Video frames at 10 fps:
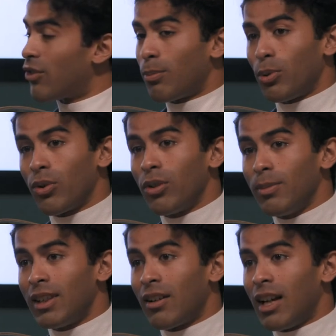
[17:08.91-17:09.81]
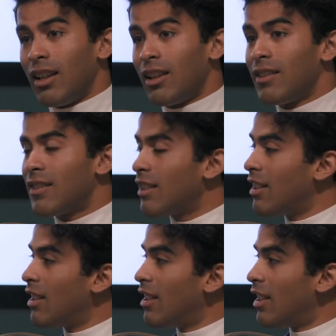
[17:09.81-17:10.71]
to support them and their ideas.
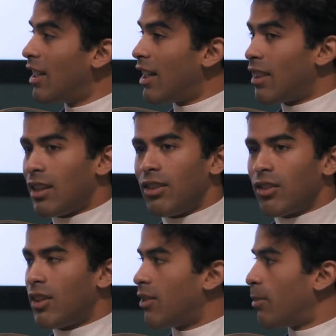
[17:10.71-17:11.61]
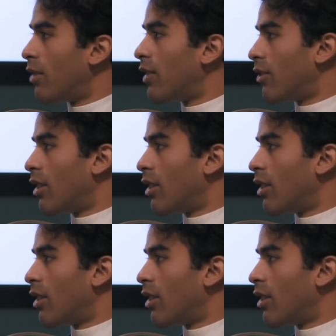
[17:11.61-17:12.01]
And I think Issa mm-hmm. Rae is a perfect